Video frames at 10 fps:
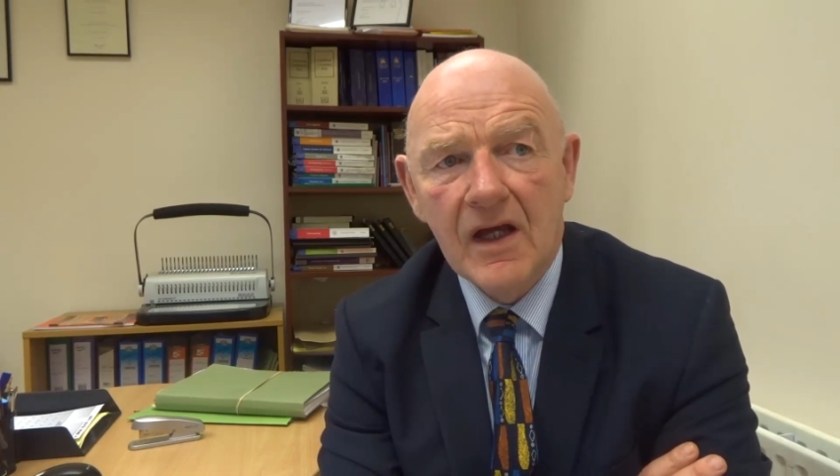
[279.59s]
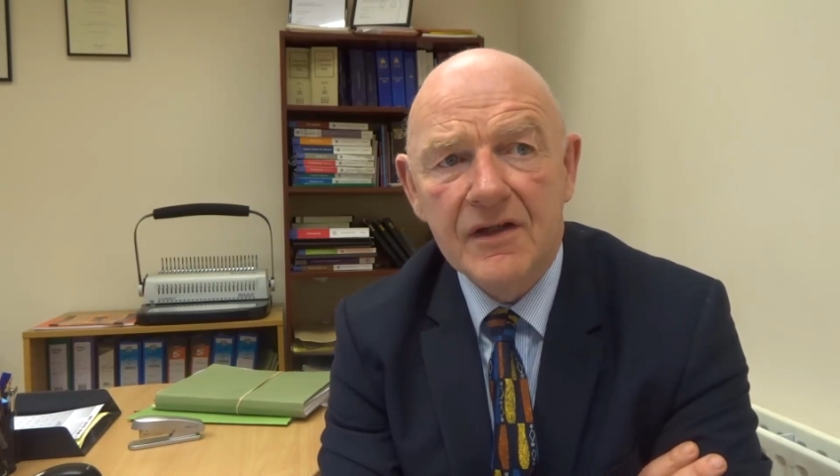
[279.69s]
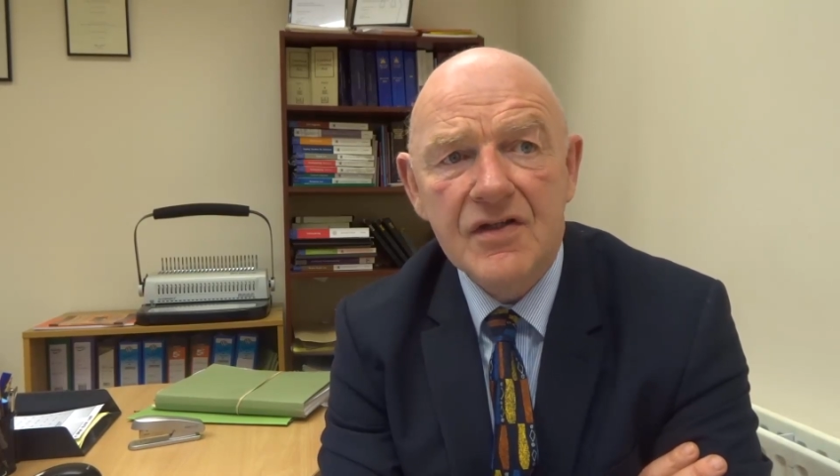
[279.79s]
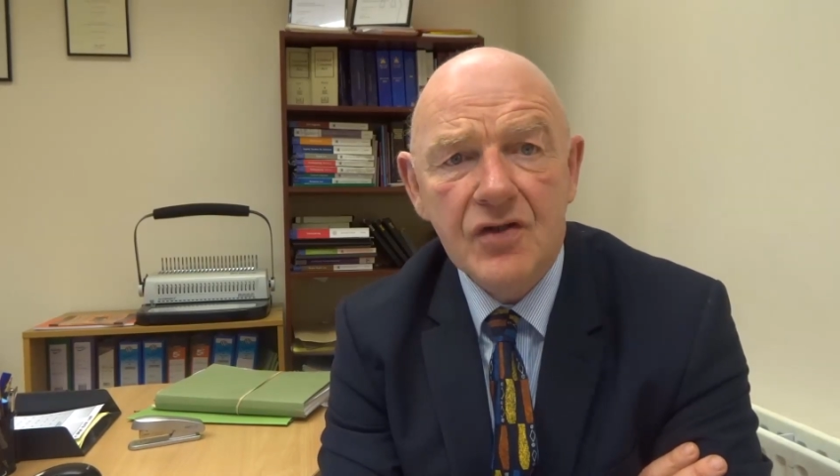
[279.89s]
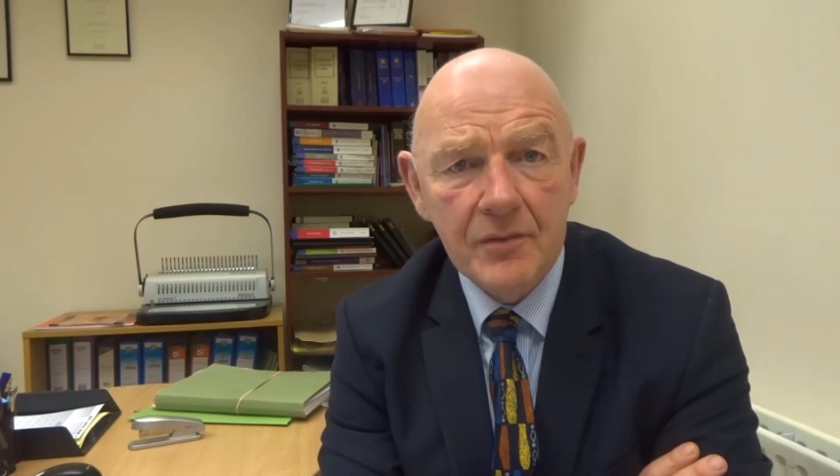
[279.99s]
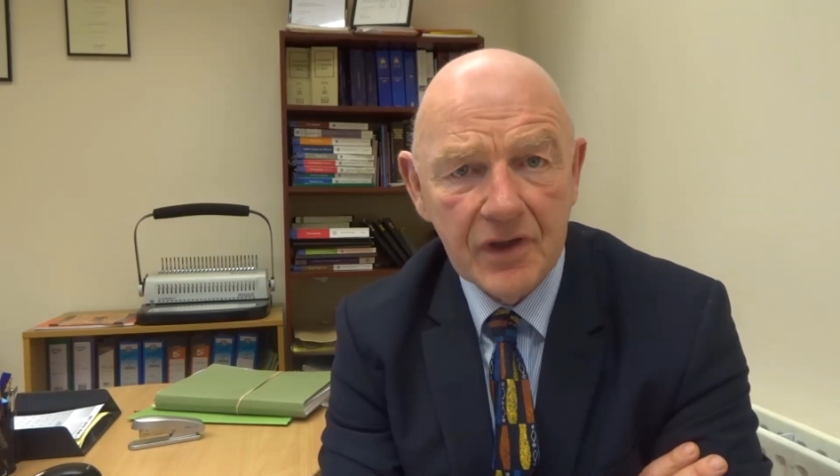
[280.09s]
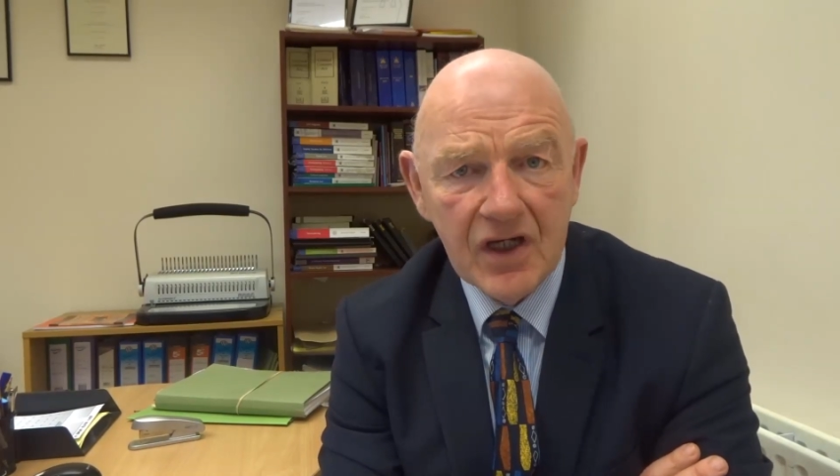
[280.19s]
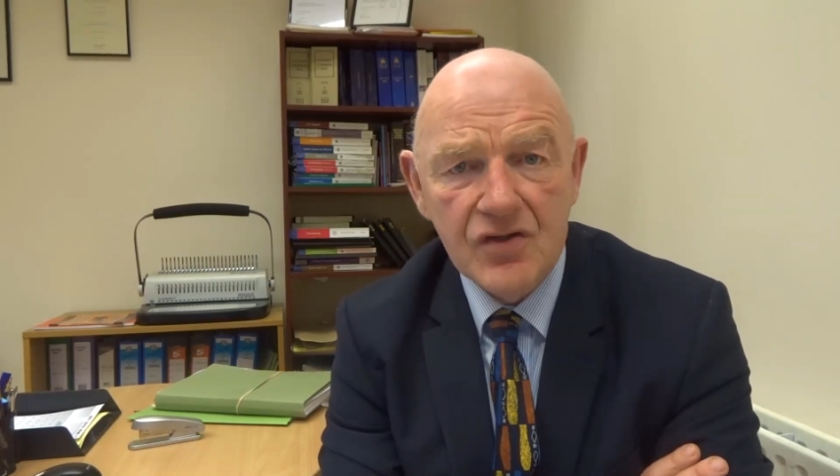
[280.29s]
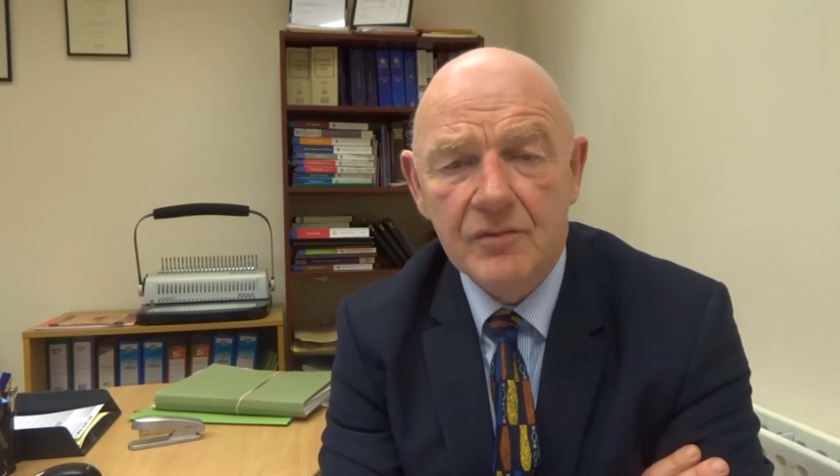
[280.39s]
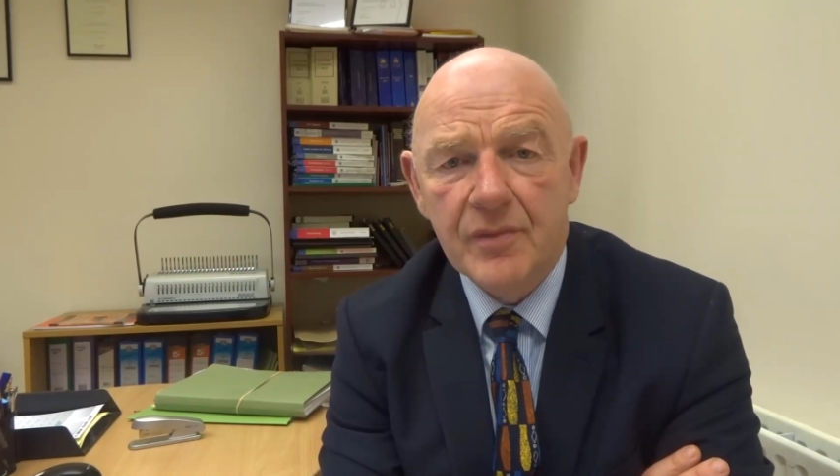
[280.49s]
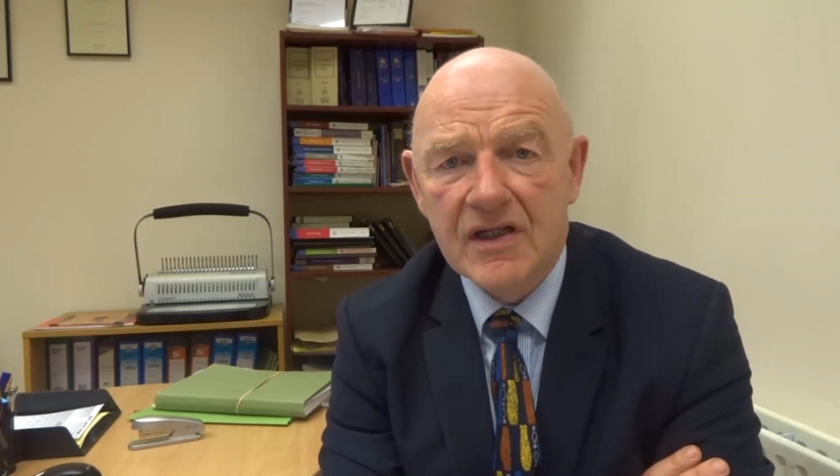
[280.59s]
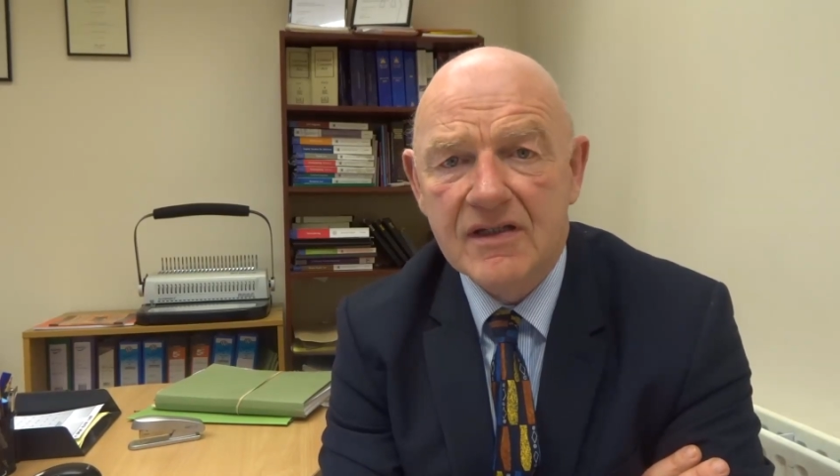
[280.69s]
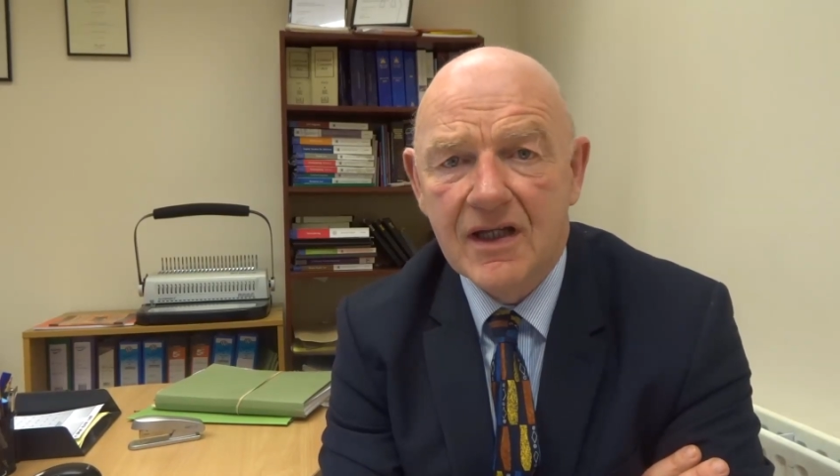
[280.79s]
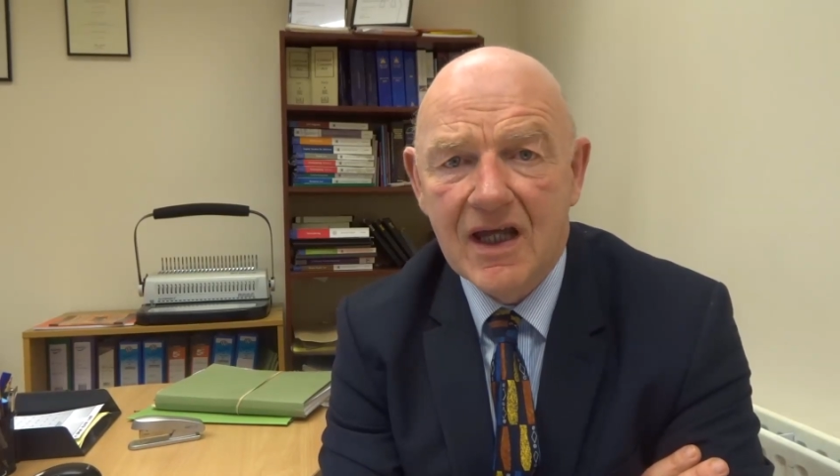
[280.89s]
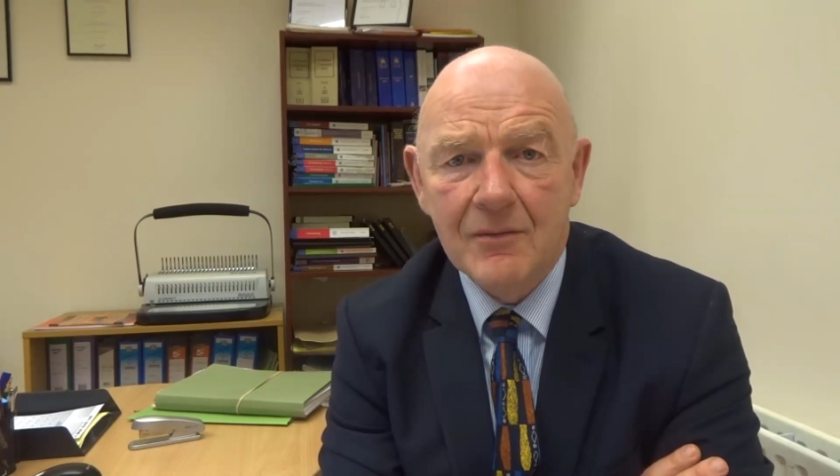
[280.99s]
a discrimination
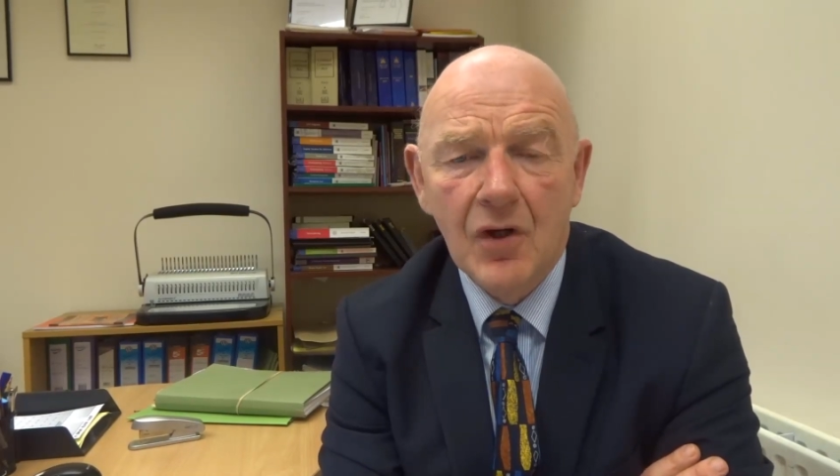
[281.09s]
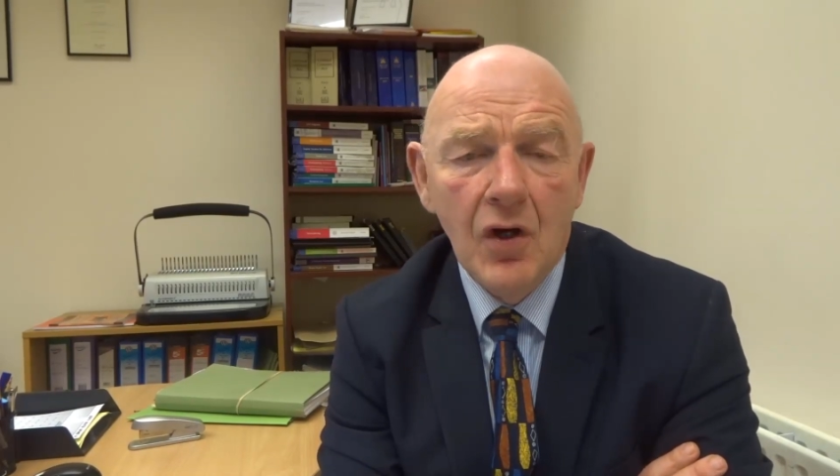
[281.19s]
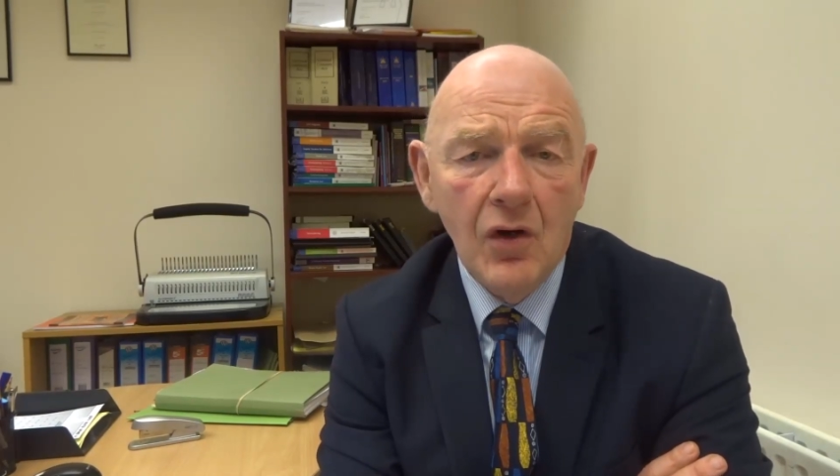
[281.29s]
based claim